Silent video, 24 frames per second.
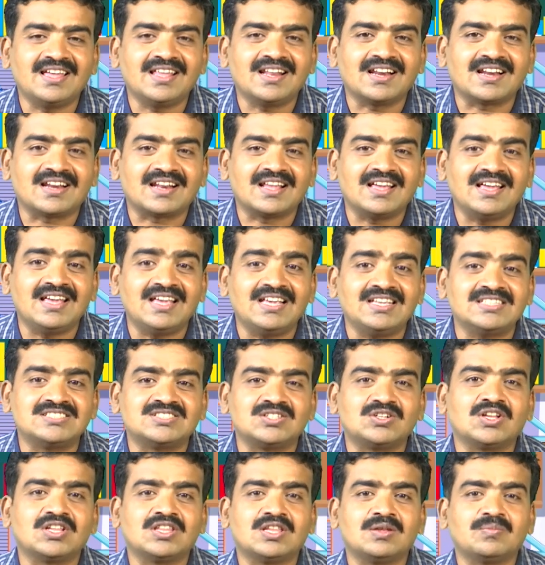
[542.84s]
raised
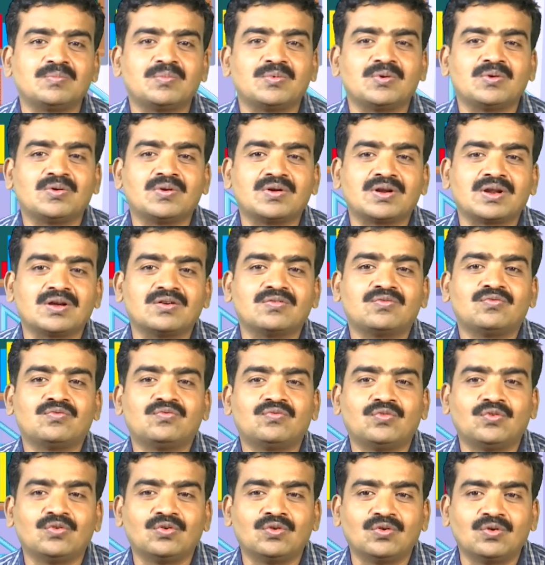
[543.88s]
to the power of
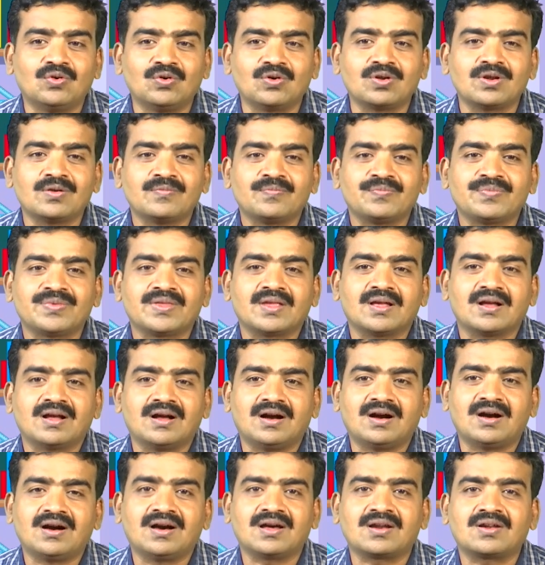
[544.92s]
4
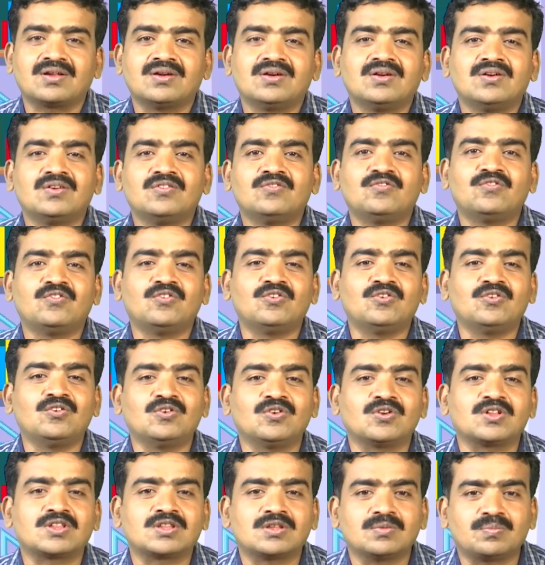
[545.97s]
or
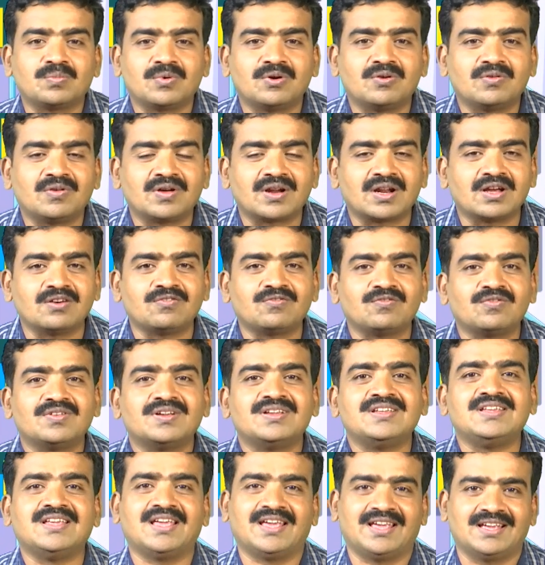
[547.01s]
4th power of
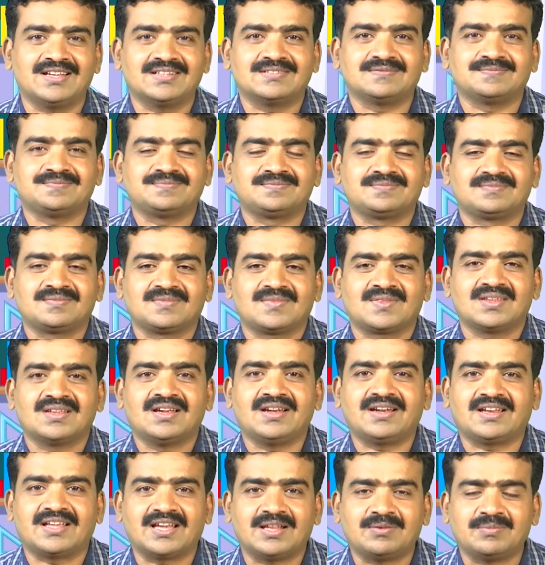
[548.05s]
a.
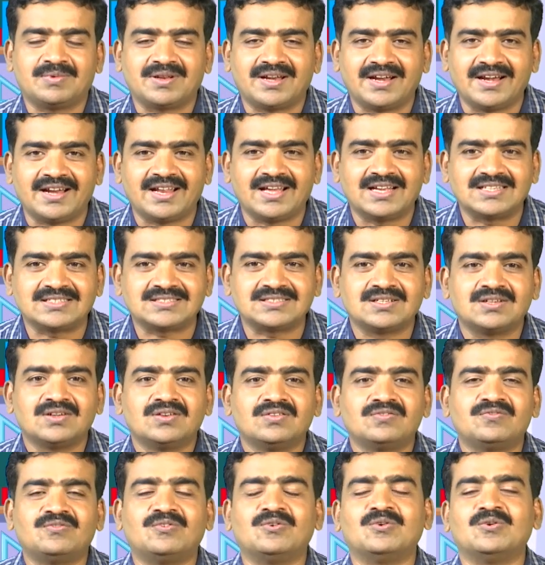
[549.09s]
It can be read as
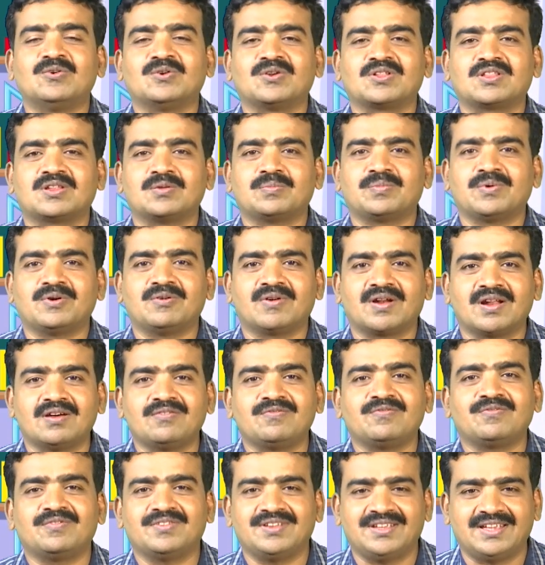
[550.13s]
4th power of
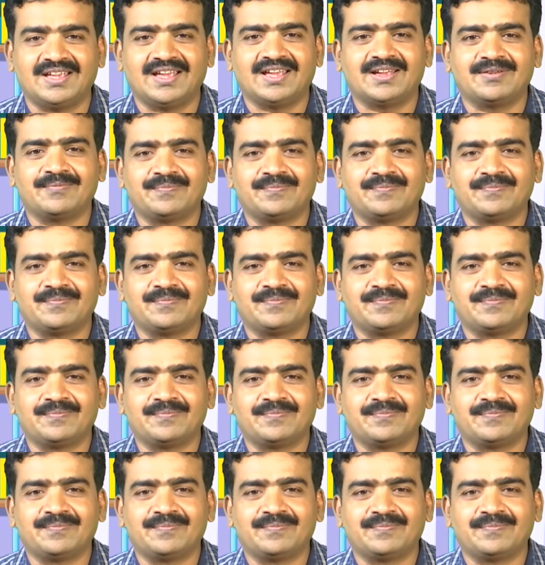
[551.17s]
a.